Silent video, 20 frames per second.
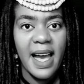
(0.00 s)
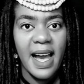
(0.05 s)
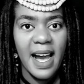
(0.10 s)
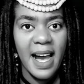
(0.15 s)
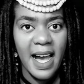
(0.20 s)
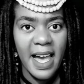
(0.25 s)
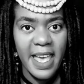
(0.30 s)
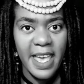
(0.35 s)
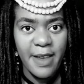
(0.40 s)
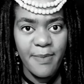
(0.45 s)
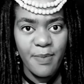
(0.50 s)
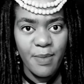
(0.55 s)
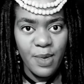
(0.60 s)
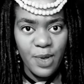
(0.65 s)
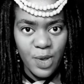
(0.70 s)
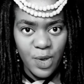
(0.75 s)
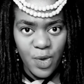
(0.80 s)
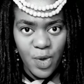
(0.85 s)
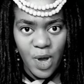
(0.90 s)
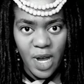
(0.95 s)
I am
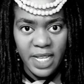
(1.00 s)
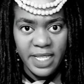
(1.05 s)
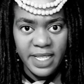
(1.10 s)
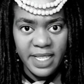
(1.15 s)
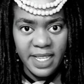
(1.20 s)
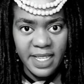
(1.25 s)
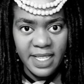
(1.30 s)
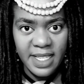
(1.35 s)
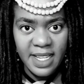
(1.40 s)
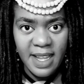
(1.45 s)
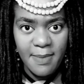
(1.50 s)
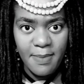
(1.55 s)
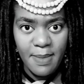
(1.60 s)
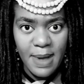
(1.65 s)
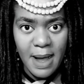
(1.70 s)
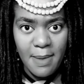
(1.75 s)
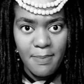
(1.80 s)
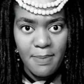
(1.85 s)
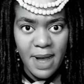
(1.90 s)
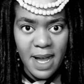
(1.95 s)
your ancestor
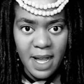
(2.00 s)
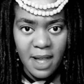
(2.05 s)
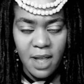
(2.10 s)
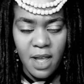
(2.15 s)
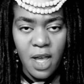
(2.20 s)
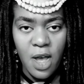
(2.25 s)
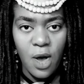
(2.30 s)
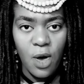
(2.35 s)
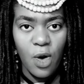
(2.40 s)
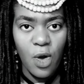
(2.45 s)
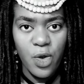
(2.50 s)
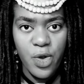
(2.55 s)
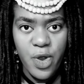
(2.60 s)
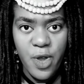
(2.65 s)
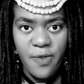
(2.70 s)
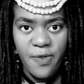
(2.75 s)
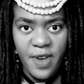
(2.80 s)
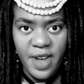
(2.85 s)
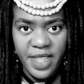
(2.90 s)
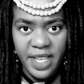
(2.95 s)
Mamang on
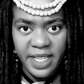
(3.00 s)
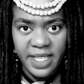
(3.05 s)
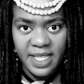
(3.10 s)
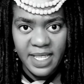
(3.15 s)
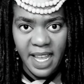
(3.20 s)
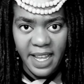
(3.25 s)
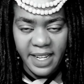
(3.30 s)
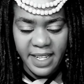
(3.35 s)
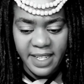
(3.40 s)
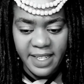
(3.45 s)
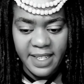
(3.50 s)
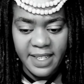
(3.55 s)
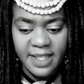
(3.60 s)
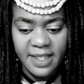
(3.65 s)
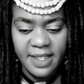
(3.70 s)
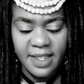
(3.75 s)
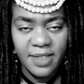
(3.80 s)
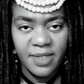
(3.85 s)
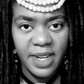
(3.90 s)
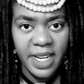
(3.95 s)
your father's side,
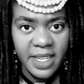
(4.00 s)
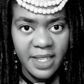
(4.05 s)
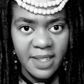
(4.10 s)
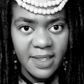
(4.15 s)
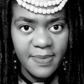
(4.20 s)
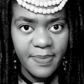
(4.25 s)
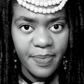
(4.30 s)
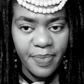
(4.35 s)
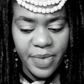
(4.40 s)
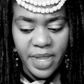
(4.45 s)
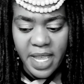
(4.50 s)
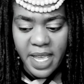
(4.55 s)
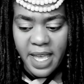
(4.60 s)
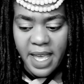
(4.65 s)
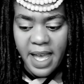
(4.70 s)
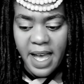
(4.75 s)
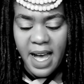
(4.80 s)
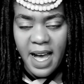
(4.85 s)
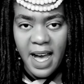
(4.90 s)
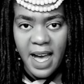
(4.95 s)
right?
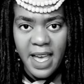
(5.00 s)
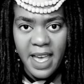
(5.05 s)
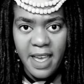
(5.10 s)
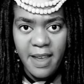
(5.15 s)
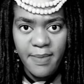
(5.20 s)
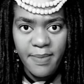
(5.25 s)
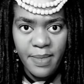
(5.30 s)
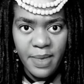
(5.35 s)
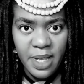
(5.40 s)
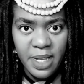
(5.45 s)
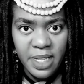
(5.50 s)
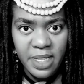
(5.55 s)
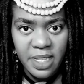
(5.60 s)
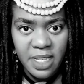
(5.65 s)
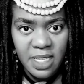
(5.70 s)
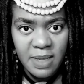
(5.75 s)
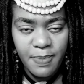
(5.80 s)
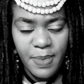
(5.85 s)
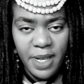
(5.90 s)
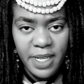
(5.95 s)
I am
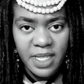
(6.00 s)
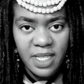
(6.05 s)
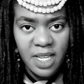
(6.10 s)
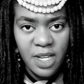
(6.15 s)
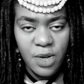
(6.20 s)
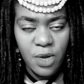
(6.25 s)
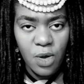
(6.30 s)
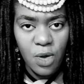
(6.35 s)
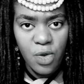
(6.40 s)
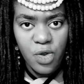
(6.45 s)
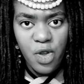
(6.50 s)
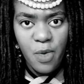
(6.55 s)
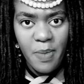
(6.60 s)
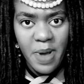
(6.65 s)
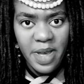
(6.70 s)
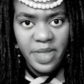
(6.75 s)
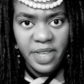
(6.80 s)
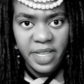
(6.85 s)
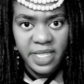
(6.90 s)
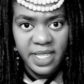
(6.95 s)
this person on your
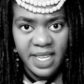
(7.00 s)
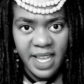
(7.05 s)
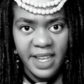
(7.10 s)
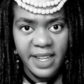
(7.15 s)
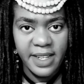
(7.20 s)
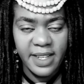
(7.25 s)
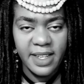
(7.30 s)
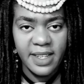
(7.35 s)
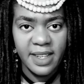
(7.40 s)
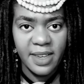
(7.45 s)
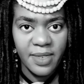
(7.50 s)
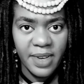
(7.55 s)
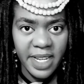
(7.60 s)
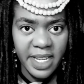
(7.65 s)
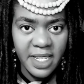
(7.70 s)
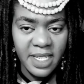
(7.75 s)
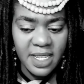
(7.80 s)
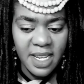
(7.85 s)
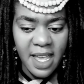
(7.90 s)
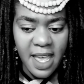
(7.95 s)
mother's side,
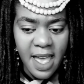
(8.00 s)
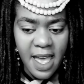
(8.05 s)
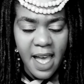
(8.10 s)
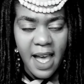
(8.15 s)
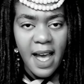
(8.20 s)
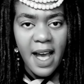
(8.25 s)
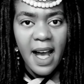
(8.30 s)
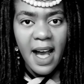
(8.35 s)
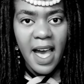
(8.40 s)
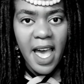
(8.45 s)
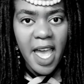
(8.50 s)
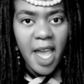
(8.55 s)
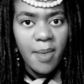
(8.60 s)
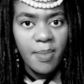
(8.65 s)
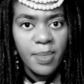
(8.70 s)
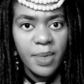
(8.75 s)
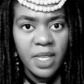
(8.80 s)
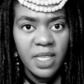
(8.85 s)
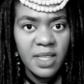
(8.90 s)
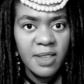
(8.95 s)
right? I
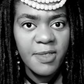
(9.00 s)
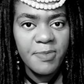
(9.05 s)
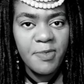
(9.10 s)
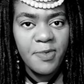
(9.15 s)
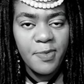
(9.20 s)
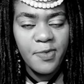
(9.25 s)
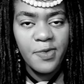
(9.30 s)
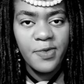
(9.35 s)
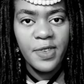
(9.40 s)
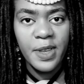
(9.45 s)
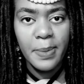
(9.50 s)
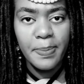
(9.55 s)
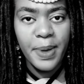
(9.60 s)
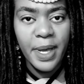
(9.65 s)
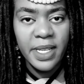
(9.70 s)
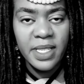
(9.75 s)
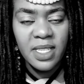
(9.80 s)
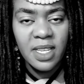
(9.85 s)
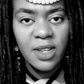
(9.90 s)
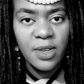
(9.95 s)
am this
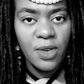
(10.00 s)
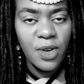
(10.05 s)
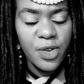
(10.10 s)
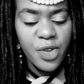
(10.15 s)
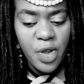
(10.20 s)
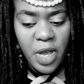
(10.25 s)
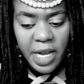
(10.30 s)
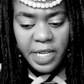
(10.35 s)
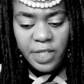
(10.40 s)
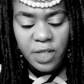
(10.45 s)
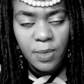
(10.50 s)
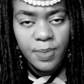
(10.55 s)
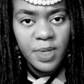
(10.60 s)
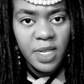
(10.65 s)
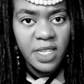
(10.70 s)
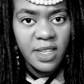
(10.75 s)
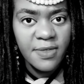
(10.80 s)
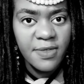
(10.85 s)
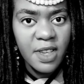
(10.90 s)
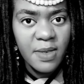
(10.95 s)
person on your
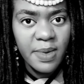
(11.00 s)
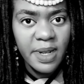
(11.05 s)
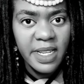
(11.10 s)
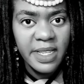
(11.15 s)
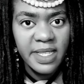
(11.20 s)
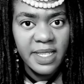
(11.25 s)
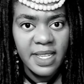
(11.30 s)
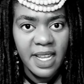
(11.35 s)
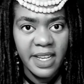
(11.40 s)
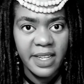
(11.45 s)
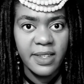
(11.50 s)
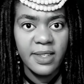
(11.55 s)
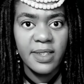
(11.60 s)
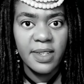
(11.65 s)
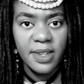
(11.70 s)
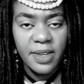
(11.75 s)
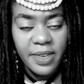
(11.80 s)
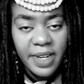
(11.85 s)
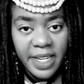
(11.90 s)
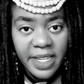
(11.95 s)
adopted family side,
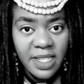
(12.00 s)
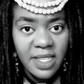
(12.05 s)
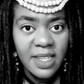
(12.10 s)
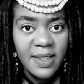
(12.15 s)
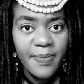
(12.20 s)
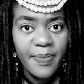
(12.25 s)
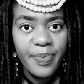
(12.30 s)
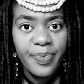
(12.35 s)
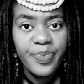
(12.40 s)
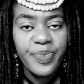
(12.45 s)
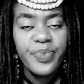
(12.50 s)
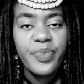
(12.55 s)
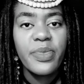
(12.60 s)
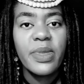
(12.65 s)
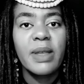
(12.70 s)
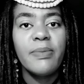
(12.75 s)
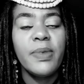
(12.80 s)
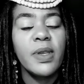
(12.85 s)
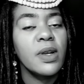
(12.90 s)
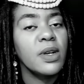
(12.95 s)
right?
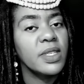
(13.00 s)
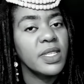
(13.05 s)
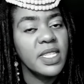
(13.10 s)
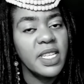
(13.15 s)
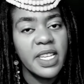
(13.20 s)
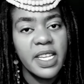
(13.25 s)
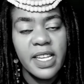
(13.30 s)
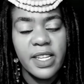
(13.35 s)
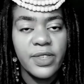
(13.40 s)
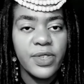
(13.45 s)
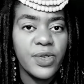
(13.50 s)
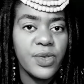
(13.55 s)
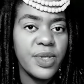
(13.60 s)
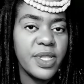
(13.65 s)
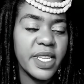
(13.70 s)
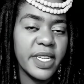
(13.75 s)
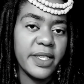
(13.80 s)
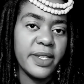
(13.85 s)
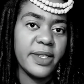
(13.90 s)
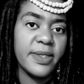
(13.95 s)
Because they can do
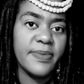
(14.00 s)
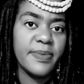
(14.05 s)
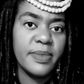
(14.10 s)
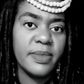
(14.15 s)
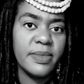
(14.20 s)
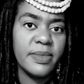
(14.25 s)
that.